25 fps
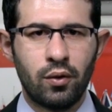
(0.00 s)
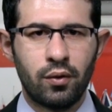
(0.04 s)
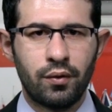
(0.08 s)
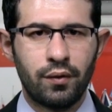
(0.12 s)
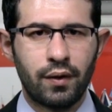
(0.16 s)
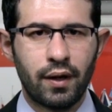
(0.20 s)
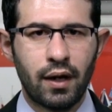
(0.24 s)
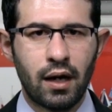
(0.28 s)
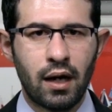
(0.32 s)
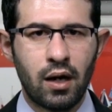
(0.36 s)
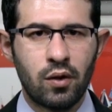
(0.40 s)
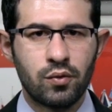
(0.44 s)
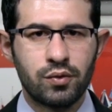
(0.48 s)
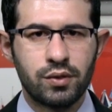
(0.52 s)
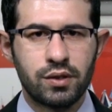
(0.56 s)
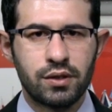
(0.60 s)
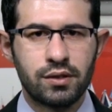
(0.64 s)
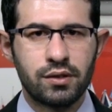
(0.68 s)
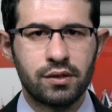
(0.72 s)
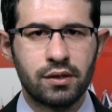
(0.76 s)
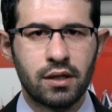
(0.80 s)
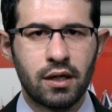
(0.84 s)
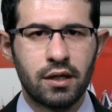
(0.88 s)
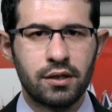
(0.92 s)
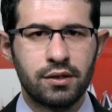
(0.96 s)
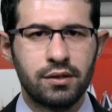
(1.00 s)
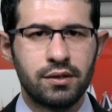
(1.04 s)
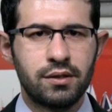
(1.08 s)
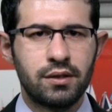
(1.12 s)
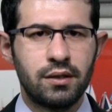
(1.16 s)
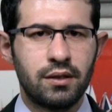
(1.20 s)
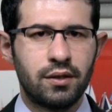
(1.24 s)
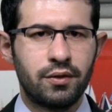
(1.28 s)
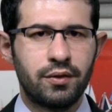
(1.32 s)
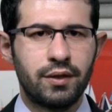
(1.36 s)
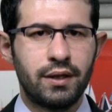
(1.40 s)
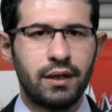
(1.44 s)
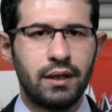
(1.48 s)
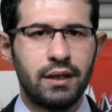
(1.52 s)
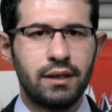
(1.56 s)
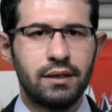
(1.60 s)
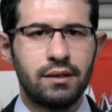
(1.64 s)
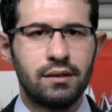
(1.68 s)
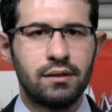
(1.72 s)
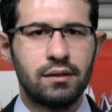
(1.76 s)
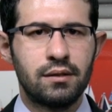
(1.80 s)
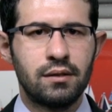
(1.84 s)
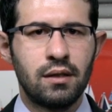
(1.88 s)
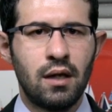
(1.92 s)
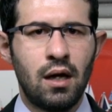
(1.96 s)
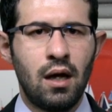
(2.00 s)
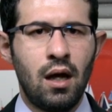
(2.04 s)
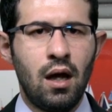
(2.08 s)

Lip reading: on the housing starts released